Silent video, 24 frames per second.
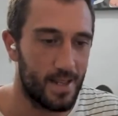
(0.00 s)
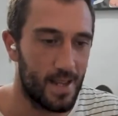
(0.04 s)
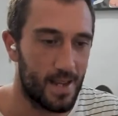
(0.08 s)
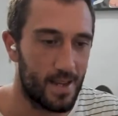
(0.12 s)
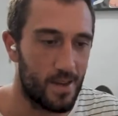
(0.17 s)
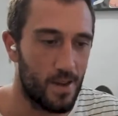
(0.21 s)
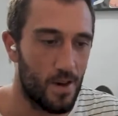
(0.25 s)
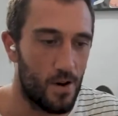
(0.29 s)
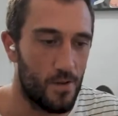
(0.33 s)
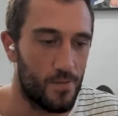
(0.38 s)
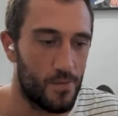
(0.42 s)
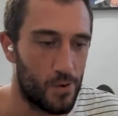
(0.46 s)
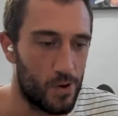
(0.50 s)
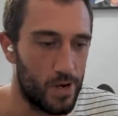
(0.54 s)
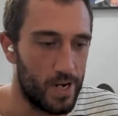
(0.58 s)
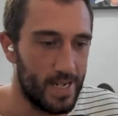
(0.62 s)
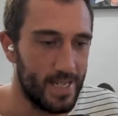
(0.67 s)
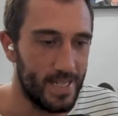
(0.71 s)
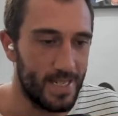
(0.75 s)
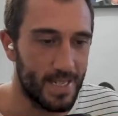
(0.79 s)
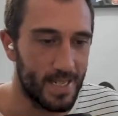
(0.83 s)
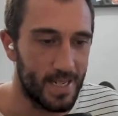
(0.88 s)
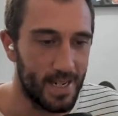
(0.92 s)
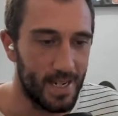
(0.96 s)
thank you all for
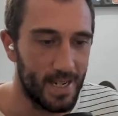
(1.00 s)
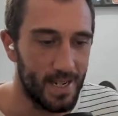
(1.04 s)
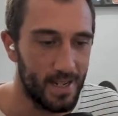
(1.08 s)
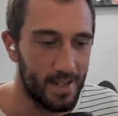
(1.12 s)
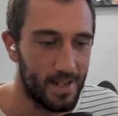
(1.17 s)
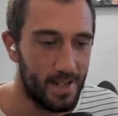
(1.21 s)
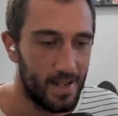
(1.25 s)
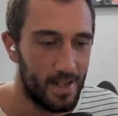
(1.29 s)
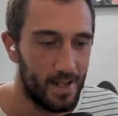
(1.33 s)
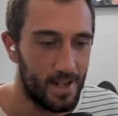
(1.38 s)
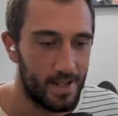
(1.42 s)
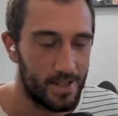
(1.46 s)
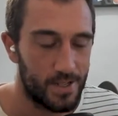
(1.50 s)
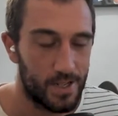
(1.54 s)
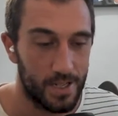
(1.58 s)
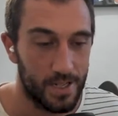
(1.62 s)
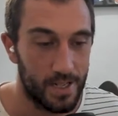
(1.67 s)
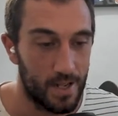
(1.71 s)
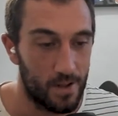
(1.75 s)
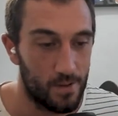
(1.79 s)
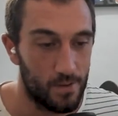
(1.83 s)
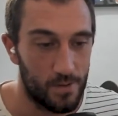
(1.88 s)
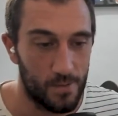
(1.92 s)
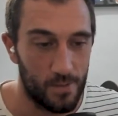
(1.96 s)
listening.
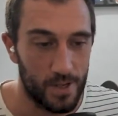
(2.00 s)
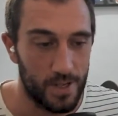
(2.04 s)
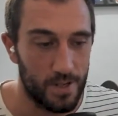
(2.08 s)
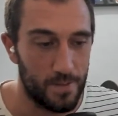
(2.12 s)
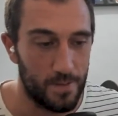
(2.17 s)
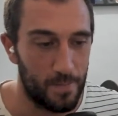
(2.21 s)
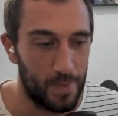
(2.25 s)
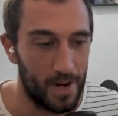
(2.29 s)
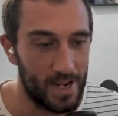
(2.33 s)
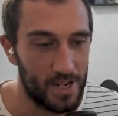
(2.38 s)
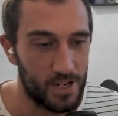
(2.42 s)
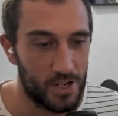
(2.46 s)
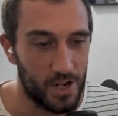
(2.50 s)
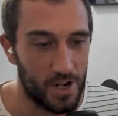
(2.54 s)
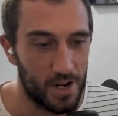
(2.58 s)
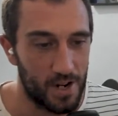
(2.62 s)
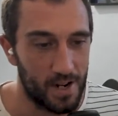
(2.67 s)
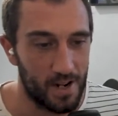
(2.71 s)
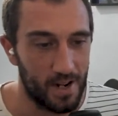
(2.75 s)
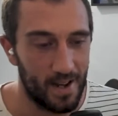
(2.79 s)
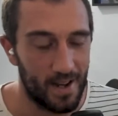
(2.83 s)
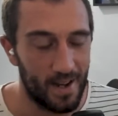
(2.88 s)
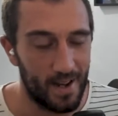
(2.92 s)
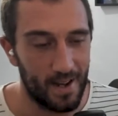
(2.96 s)
Justin, it was a
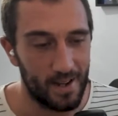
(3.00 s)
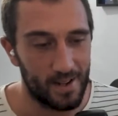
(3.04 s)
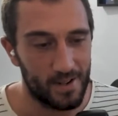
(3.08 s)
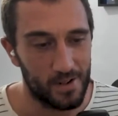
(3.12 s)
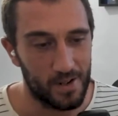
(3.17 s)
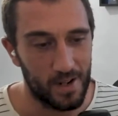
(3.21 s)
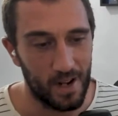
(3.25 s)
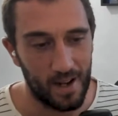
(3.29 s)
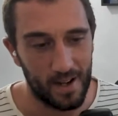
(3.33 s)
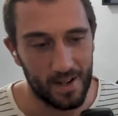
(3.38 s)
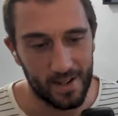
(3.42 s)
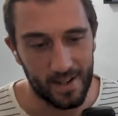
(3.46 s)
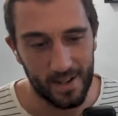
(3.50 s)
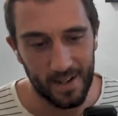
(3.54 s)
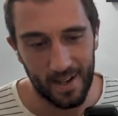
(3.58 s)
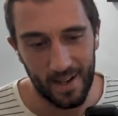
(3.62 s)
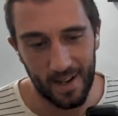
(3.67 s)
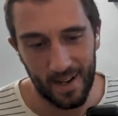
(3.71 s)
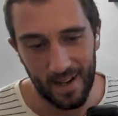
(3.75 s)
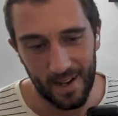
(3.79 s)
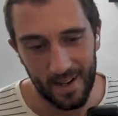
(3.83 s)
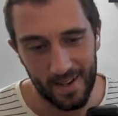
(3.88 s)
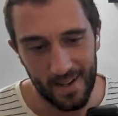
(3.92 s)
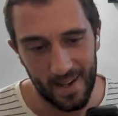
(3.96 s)
pleasure. Good luck,
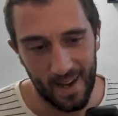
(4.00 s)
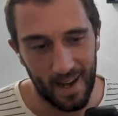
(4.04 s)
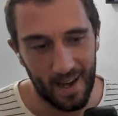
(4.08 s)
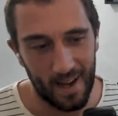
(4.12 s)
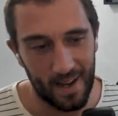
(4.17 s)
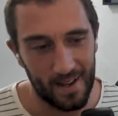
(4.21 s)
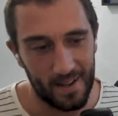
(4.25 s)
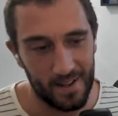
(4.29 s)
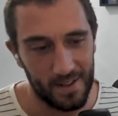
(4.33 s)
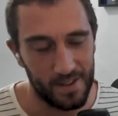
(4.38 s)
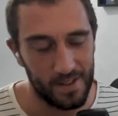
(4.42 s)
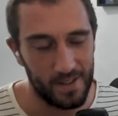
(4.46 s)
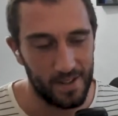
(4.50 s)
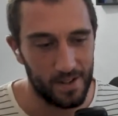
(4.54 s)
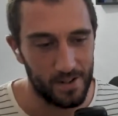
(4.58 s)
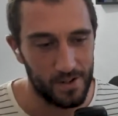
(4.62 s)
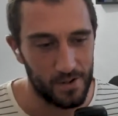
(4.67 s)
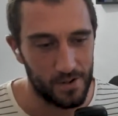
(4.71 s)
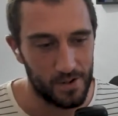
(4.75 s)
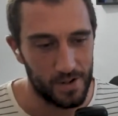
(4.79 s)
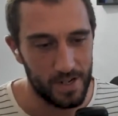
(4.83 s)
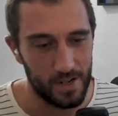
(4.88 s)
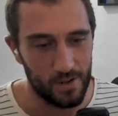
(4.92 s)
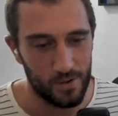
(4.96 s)

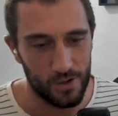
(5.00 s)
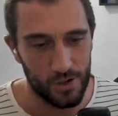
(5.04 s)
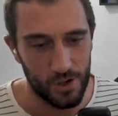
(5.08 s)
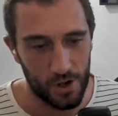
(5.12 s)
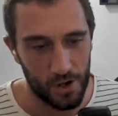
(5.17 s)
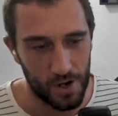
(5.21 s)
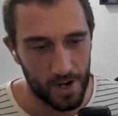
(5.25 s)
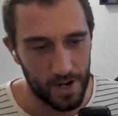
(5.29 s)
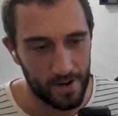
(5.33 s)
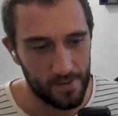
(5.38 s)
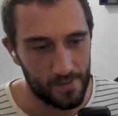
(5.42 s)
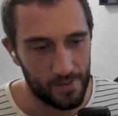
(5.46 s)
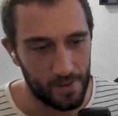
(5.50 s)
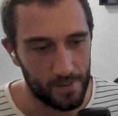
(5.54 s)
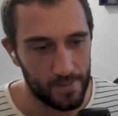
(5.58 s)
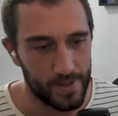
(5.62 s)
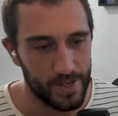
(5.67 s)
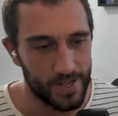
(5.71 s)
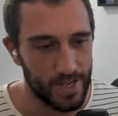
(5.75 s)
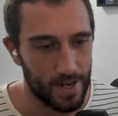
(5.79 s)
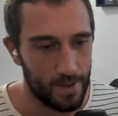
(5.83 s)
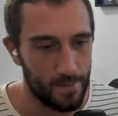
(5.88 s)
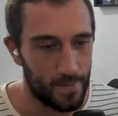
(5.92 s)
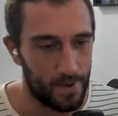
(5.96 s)
on your new journey from
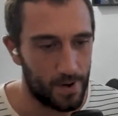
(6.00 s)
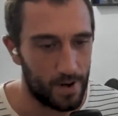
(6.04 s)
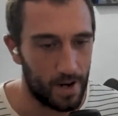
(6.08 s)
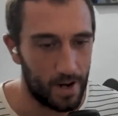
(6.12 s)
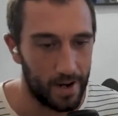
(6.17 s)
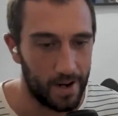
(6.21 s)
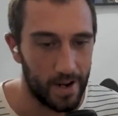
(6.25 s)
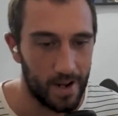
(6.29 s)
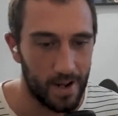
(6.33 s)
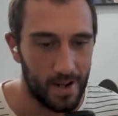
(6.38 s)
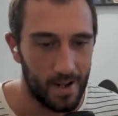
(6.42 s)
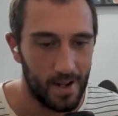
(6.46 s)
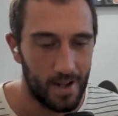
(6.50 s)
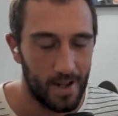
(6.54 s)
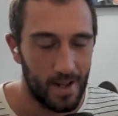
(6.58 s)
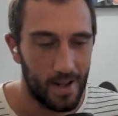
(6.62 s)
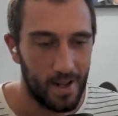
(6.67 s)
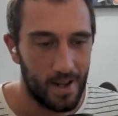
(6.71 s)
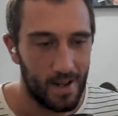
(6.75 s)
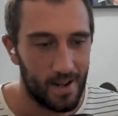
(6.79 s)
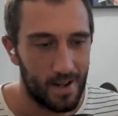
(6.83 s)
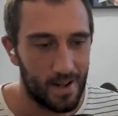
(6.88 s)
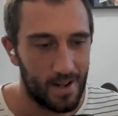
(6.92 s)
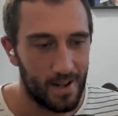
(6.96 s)
December on.
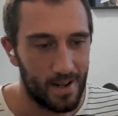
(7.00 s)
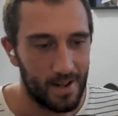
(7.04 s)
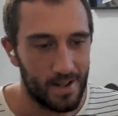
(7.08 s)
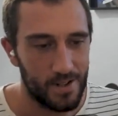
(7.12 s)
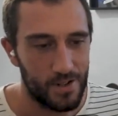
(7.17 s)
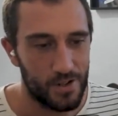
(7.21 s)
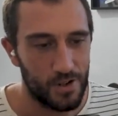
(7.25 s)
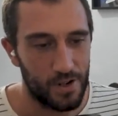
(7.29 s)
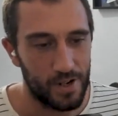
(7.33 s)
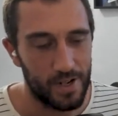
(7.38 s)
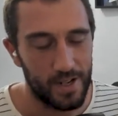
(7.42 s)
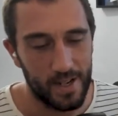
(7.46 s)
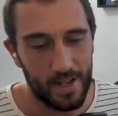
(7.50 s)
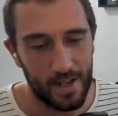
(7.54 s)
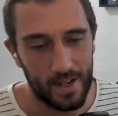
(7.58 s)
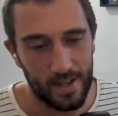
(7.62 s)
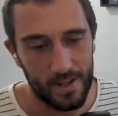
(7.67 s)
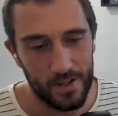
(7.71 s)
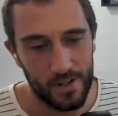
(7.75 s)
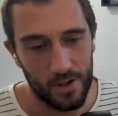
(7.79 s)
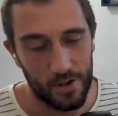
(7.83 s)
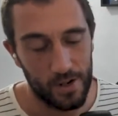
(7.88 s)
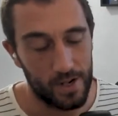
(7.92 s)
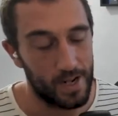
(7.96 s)
Enjoy
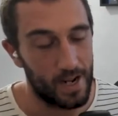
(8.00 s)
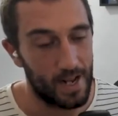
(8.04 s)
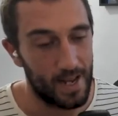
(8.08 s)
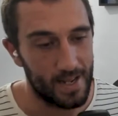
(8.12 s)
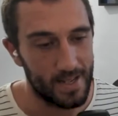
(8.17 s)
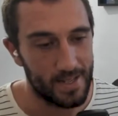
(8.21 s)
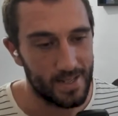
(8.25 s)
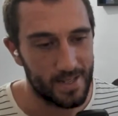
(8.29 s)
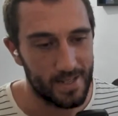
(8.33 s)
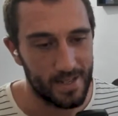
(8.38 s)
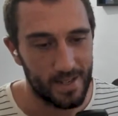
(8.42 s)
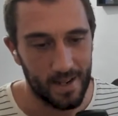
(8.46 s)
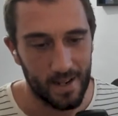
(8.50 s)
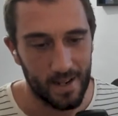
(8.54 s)
the last